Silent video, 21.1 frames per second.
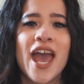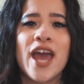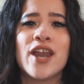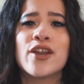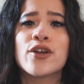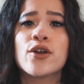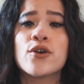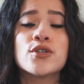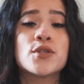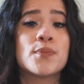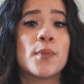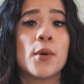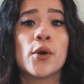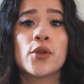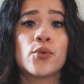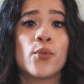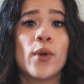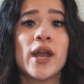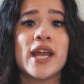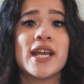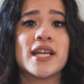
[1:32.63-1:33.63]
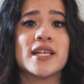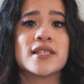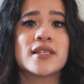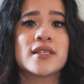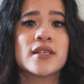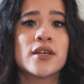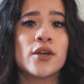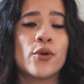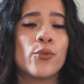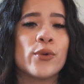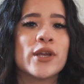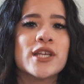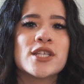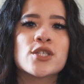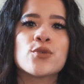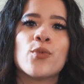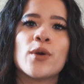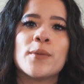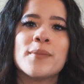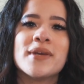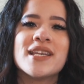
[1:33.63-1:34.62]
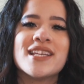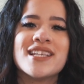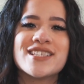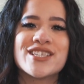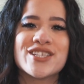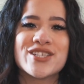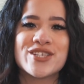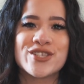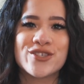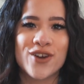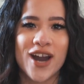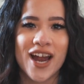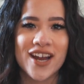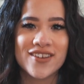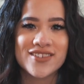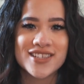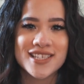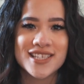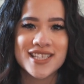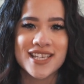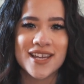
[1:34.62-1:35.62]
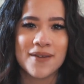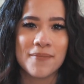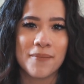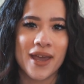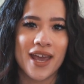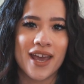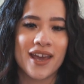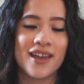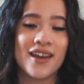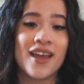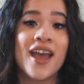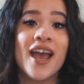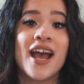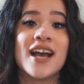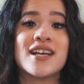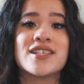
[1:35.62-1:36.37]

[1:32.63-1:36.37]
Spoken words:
And it goes both ways. We as women need to strive to see a man